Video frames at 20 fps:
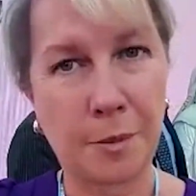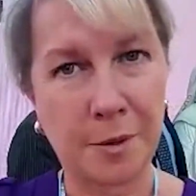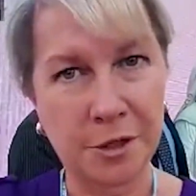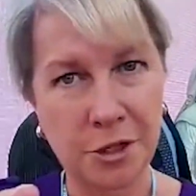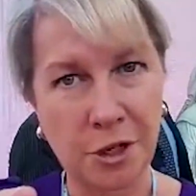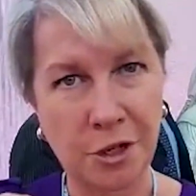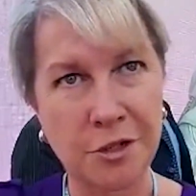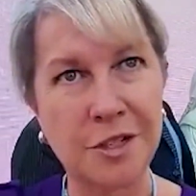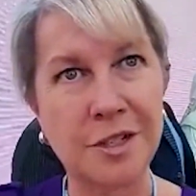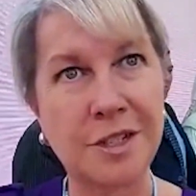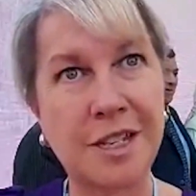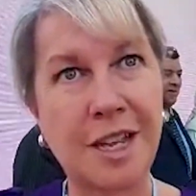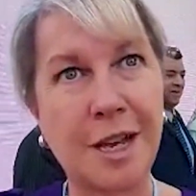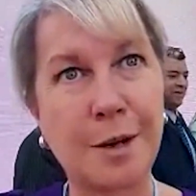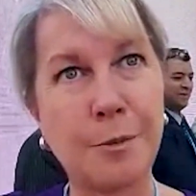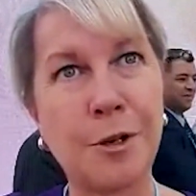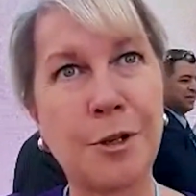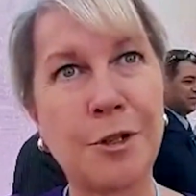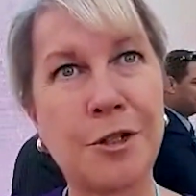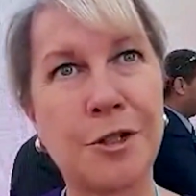you want me to talk to the
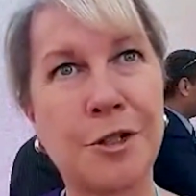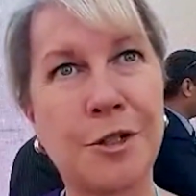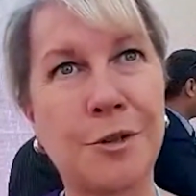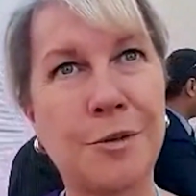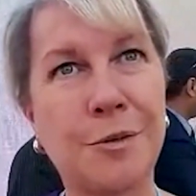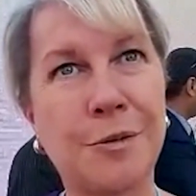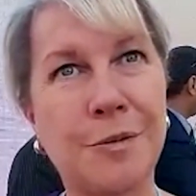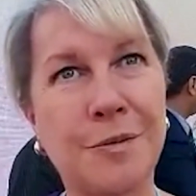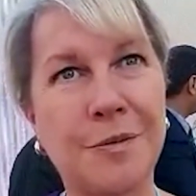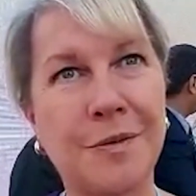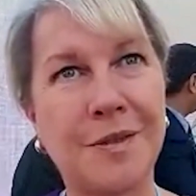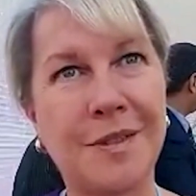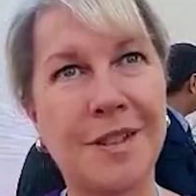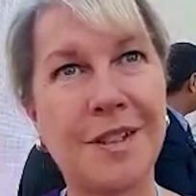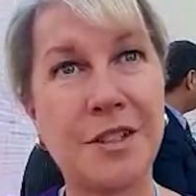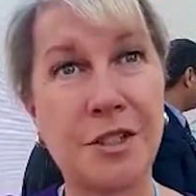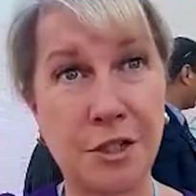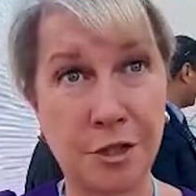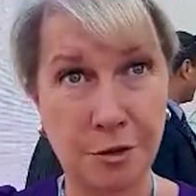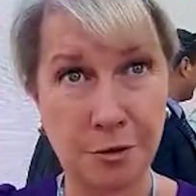camera or to you?
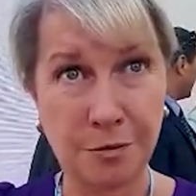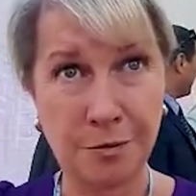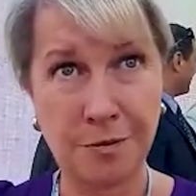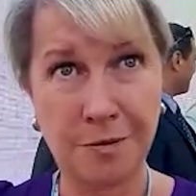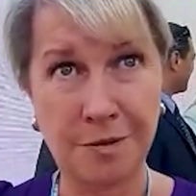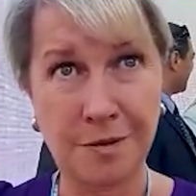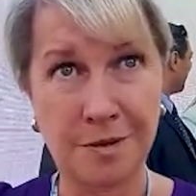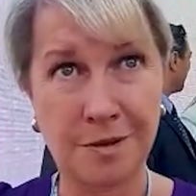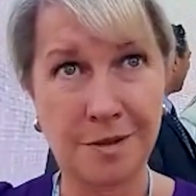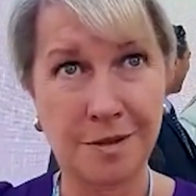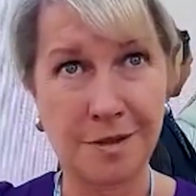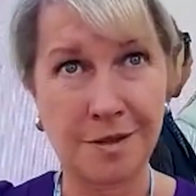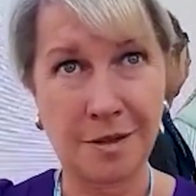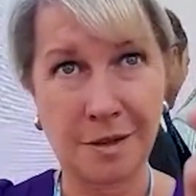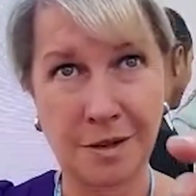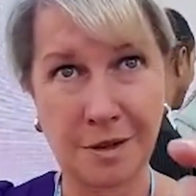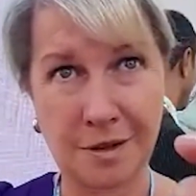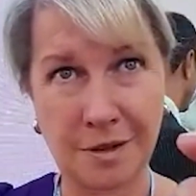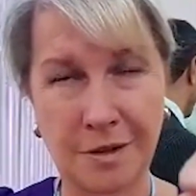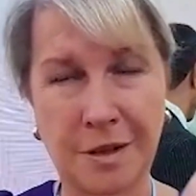Yes. To you?
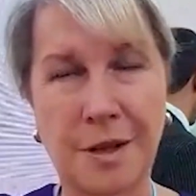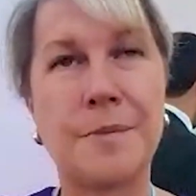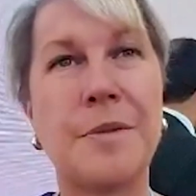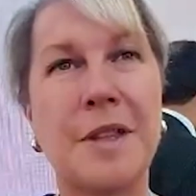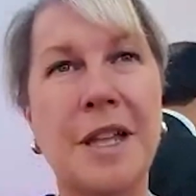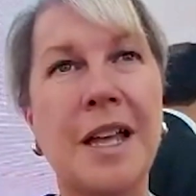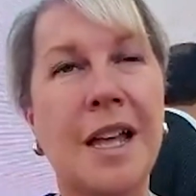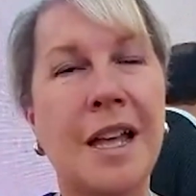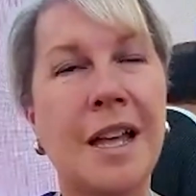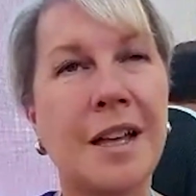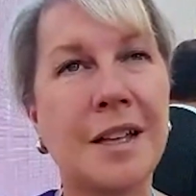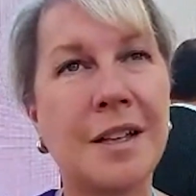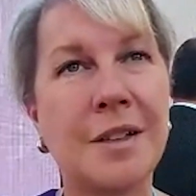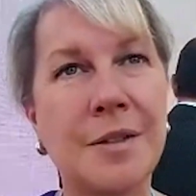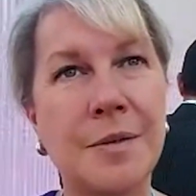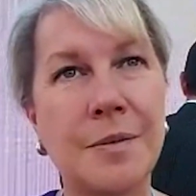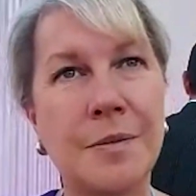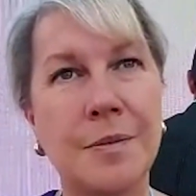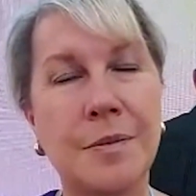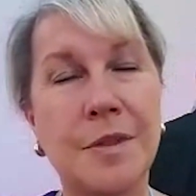Yes.
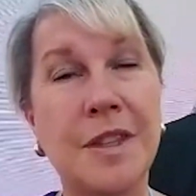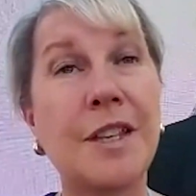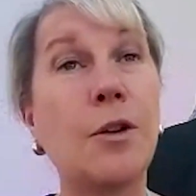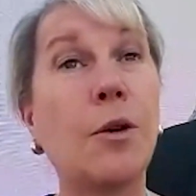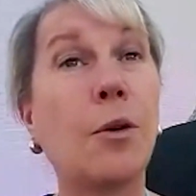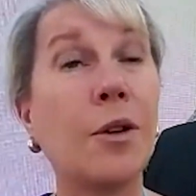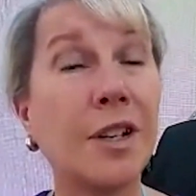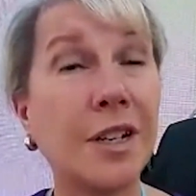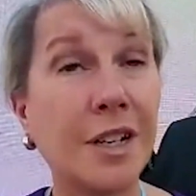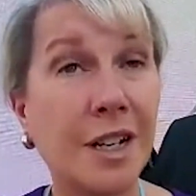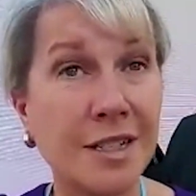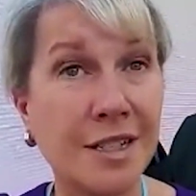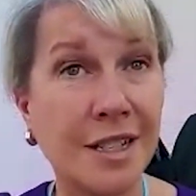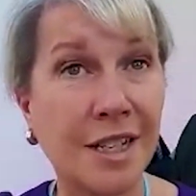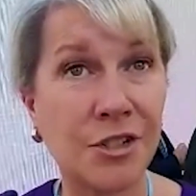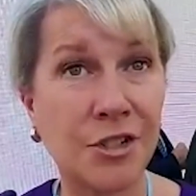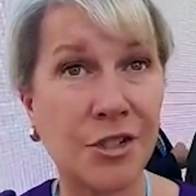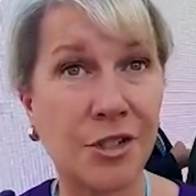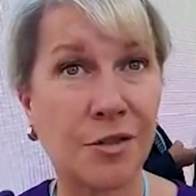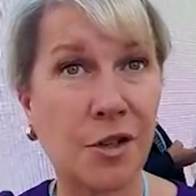The
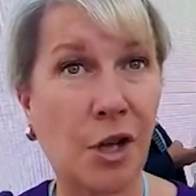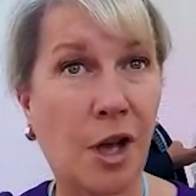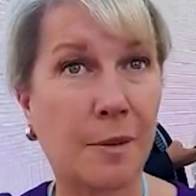organization of